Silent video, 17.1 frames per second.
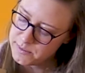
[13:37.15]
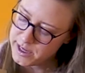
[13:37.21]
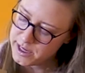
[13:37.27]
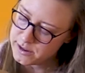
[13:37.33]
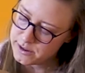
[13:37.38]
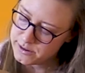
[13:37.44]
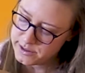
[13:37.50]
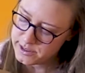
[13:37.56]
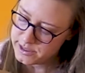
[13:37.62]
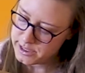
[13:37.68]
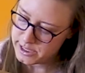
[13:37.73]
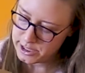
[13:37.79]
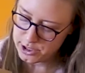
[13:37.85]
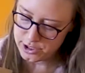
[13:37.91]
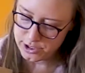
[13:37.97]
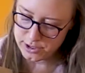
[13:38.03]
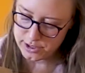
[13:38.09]
close
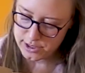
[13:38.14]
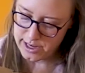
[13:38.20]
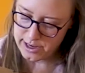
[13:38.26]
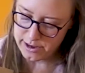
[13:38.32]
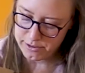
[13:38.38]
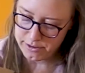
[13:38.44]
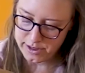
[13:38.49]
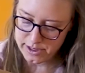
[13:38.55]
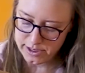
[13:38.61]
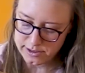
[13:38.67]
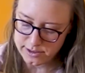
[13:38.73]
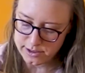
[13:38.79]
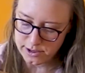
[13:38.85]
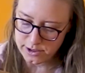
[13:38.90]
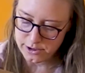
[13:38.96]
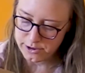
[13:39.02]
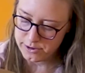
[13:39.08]
attention to how things
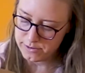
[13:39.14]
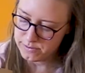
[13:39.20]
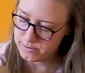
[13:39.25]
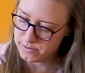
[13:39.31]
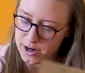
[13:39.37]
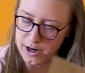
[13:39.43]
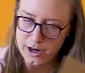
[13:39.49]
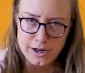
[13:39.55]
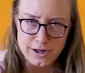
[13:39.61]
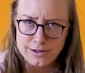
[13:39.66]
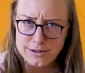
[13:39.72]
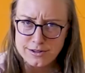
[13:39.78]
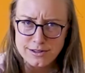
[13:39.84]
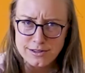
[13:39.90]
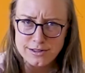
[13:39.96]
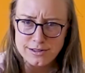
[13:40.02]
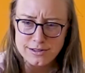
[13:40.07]
are
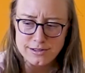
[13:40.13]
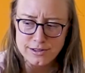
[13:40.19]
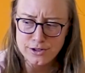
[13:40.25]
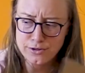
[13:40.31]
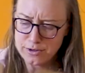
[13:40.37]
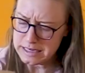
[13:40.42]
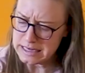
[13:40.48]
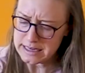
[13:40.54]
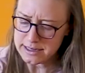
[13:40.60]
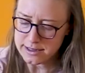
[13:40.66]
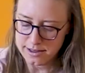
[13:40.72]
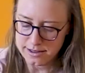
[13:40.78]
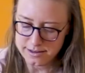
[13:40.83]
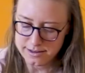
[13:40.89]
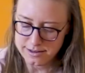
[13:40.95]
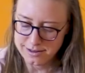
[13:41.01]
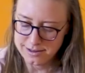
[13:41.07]
unique.
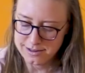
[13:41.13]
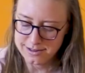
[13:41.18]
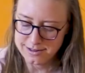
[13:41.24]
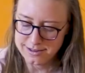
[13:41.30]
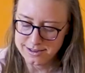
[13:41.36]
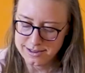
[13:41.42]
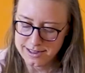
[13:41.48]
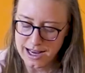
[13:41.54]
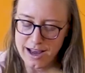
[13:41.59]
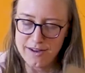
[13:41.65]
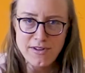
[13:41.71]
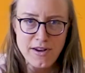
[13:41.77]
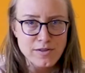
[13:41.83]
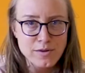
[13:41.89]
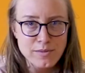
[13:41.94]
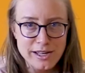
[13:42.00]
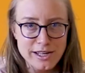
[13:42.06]
I've
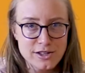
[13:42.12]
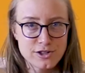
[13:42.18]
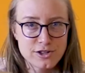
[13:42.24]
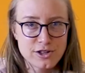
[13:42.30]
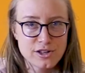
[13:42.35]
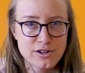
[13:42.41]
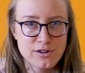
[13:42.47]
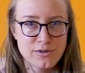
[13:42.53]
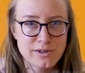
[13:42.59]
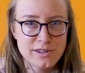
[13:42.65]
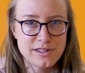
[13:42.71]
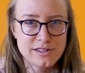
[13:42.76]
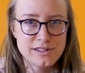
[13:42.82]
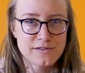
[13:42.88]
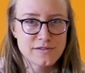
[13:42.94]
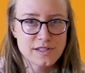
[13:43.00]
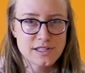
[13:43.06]
never made a journal with
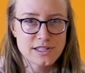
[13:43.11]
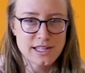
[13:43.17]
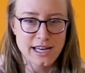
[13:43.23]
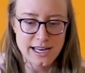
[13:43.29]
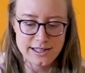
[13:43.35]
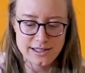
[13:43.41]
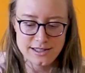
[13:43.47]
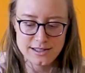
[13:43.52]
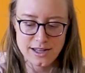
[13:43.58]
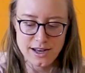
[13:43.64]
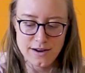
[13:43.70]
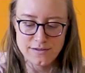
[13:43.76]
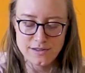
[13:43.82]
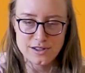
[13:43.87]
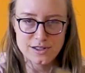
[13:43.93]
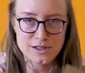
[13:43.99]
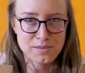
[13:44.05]
different sized
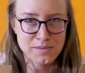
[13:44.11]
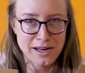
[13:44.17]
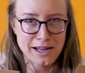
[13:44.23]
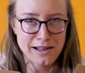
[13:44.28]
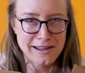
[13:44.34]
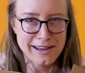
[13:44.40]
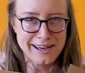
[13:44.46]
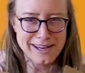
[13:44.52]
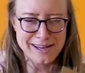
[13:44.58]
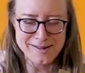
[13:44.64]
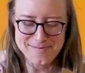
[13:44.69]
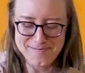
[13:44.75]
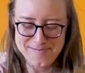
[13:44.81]
covers, but I like it.